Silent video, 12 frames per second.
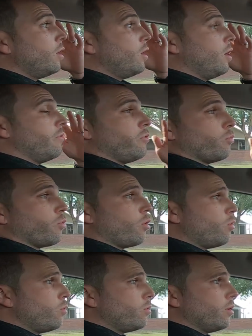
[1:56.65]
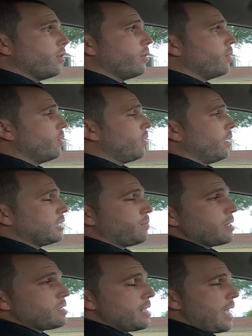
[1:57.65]
of the road, and
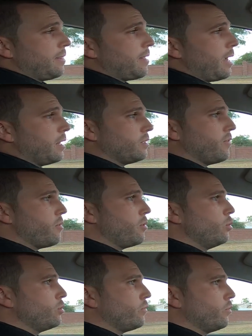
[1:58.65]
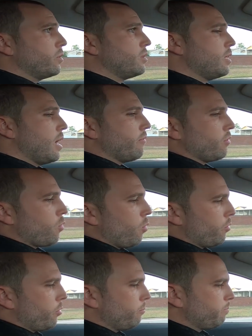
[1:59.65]
especially at night it's very useful to see every
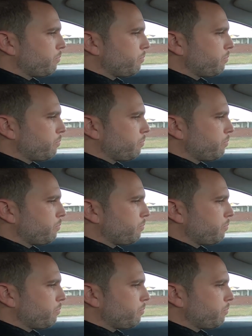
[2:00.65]
corner.